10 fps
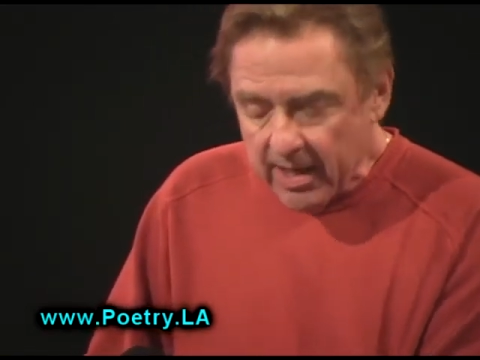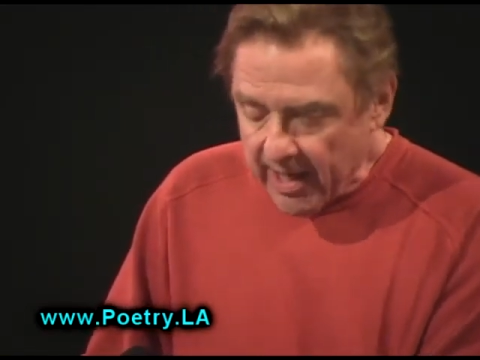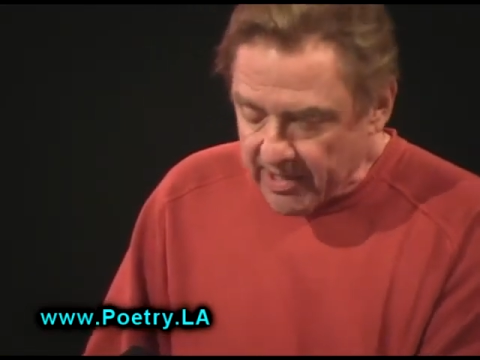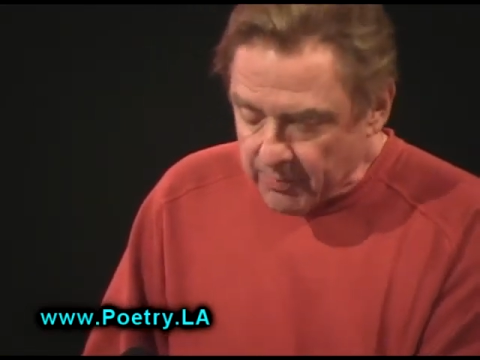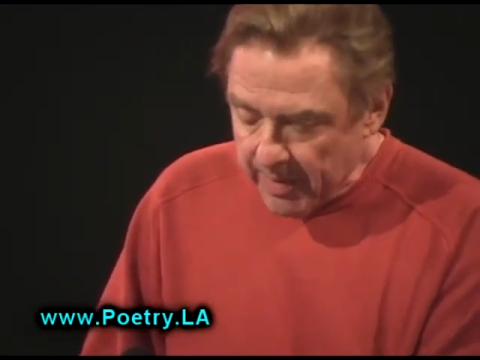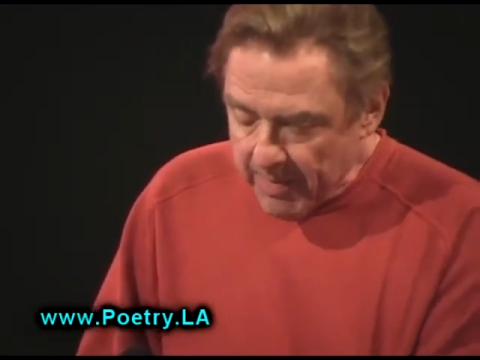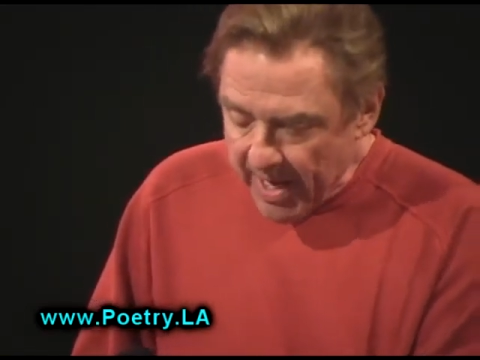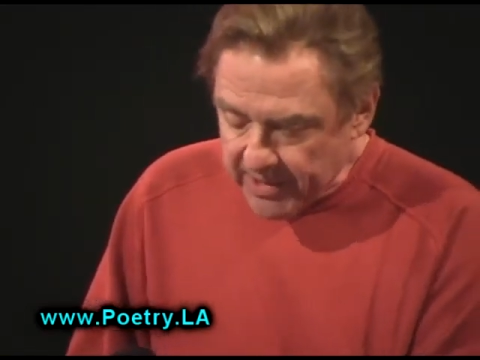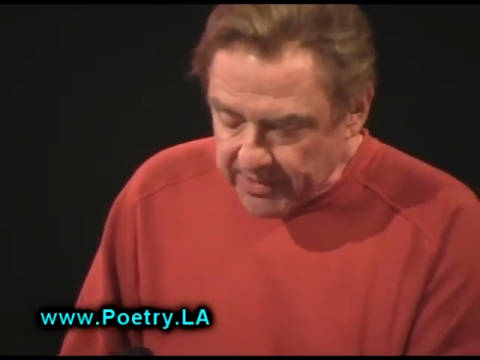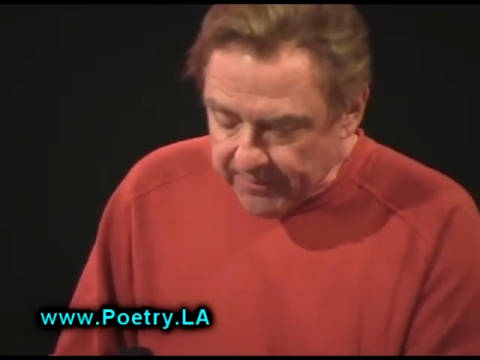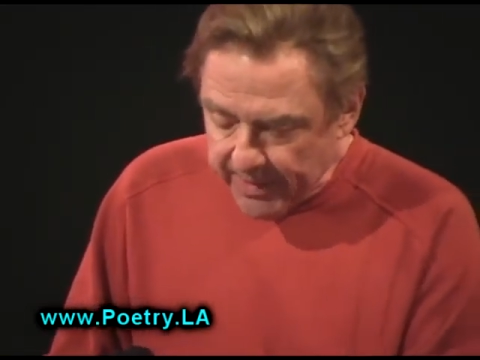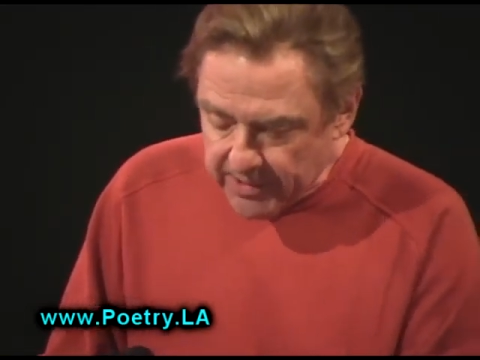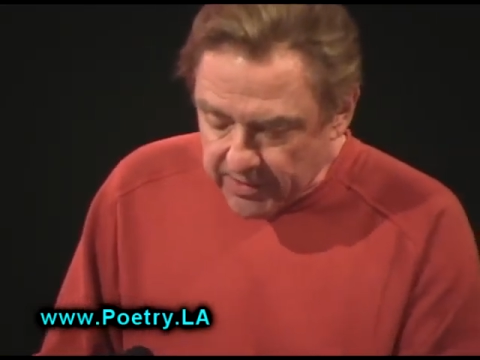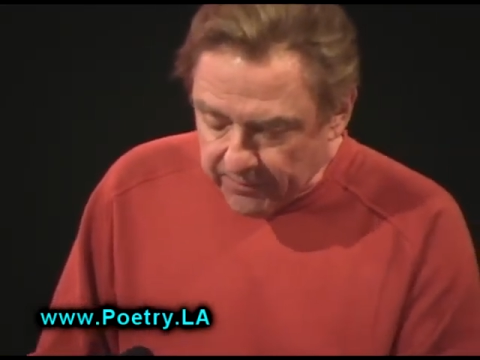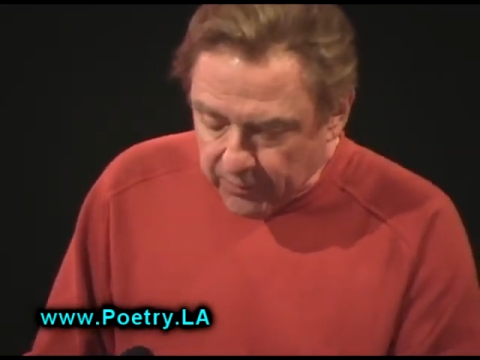as we mashed
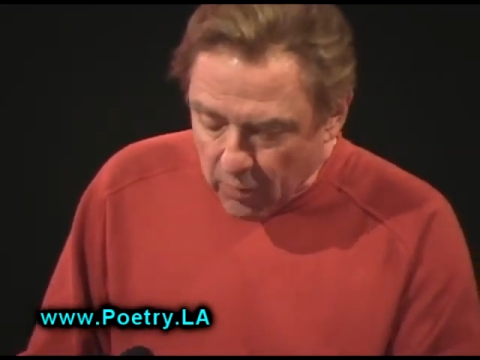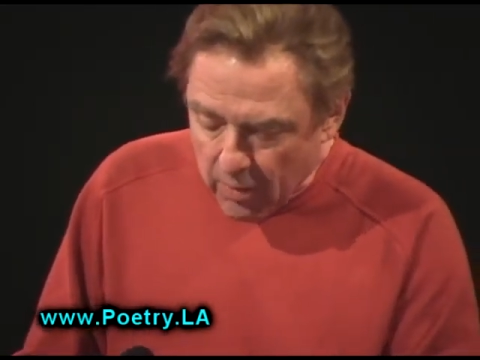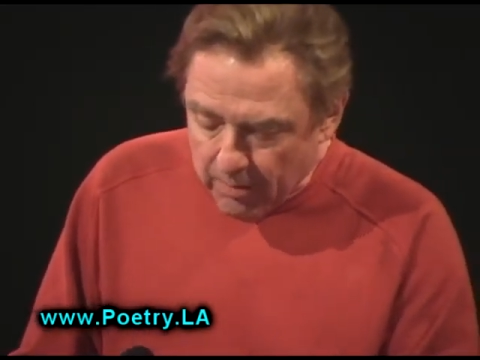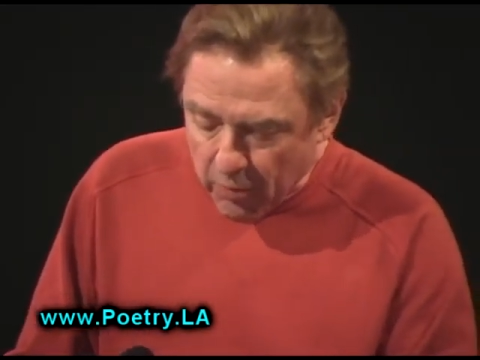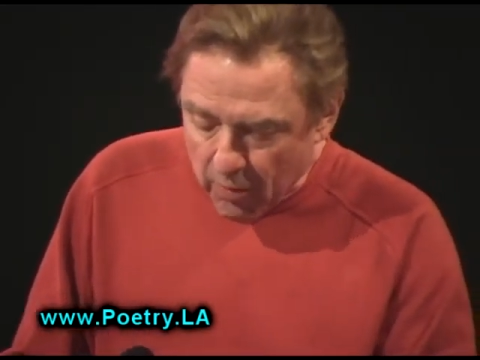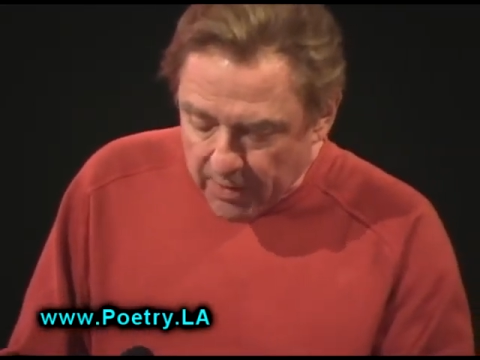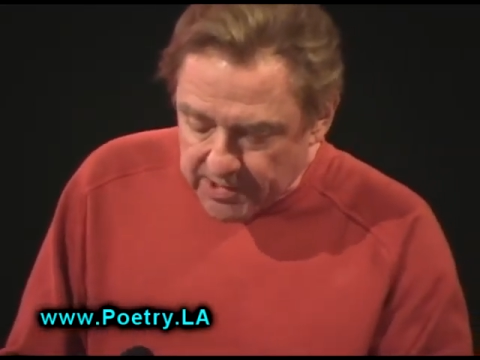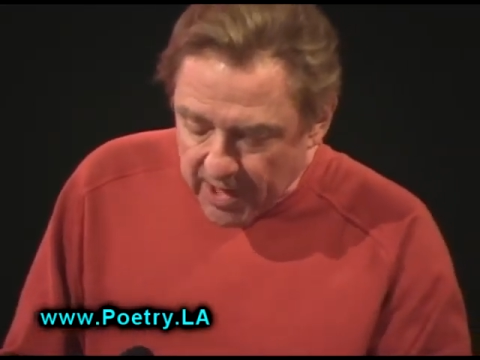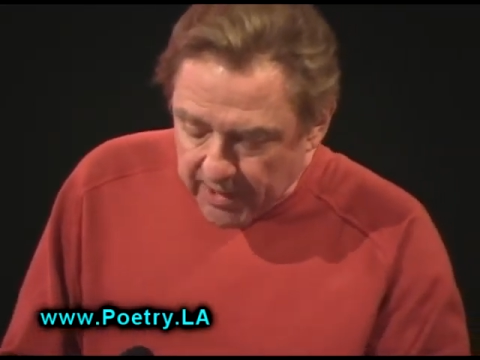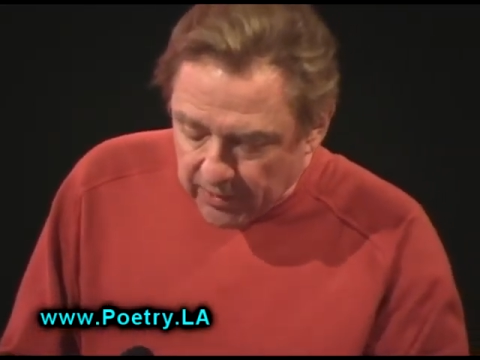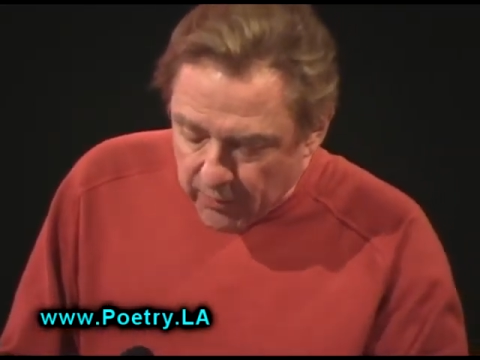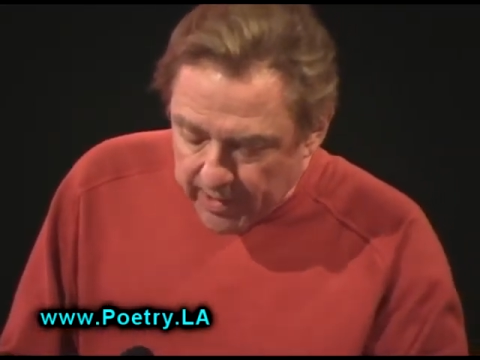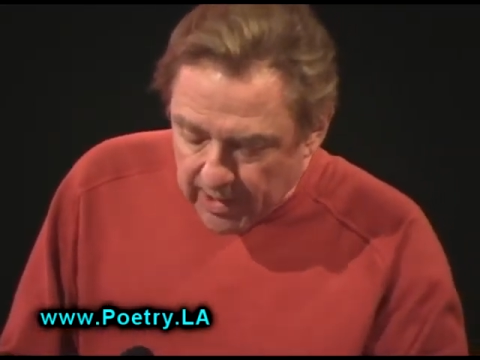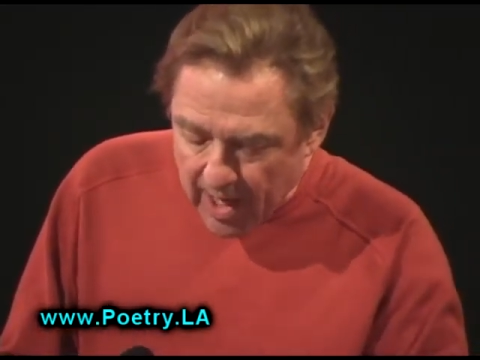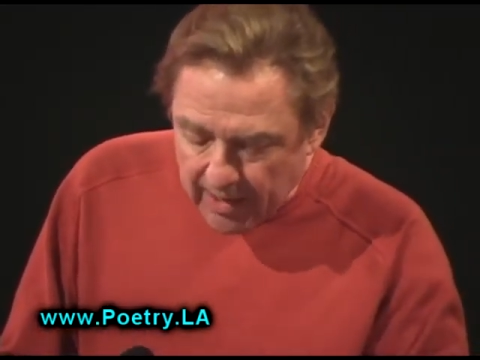feet to floorboards on
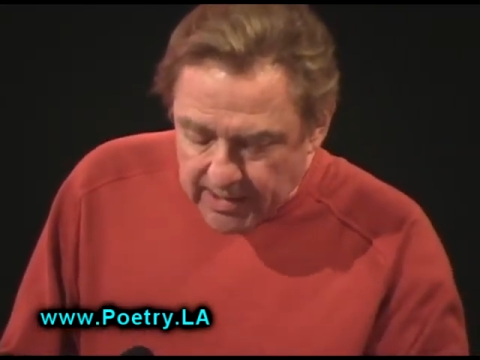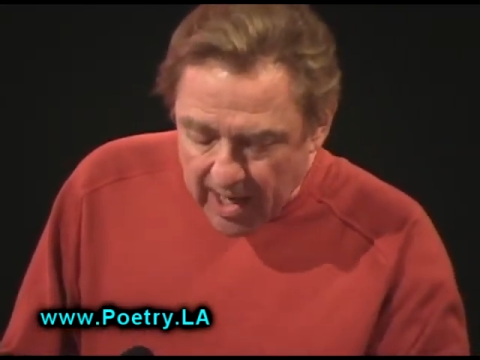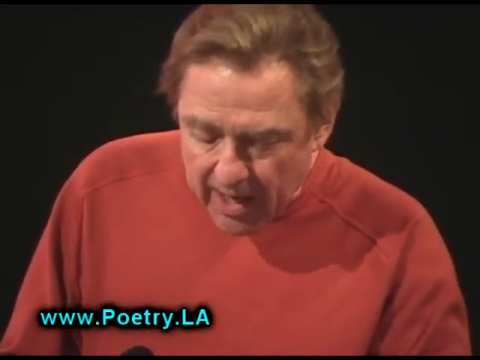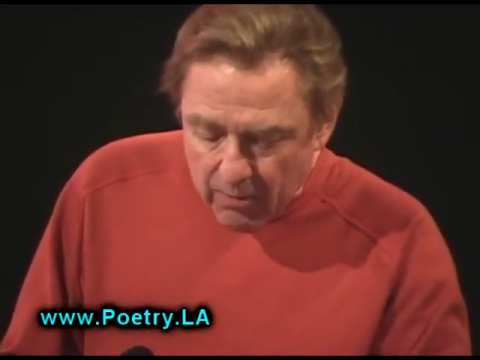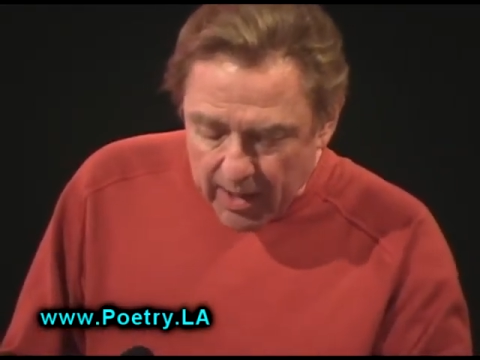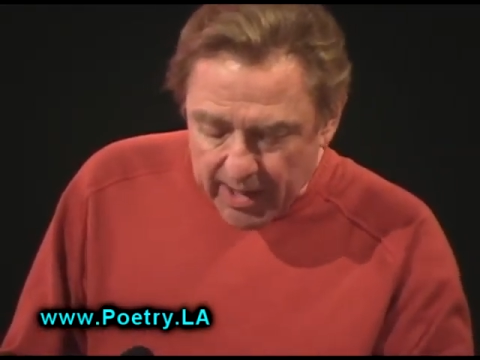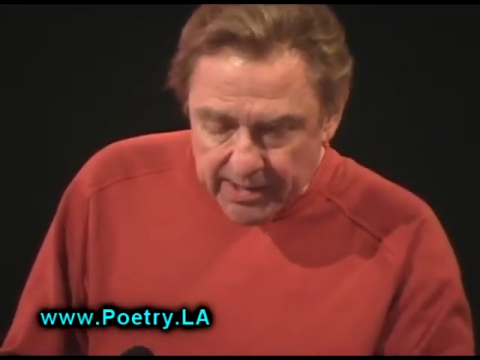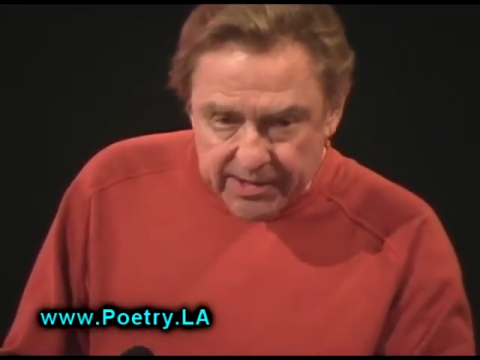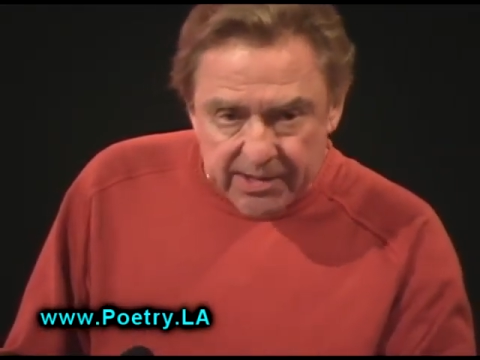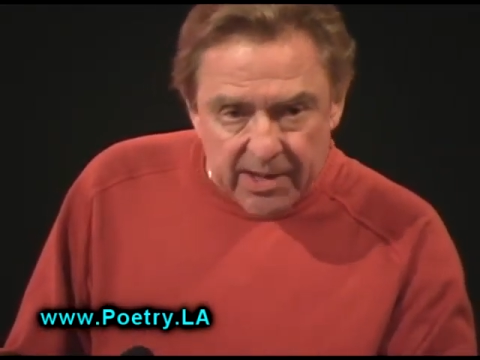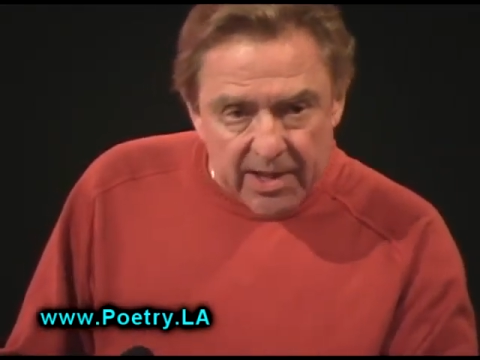gridlocked highways,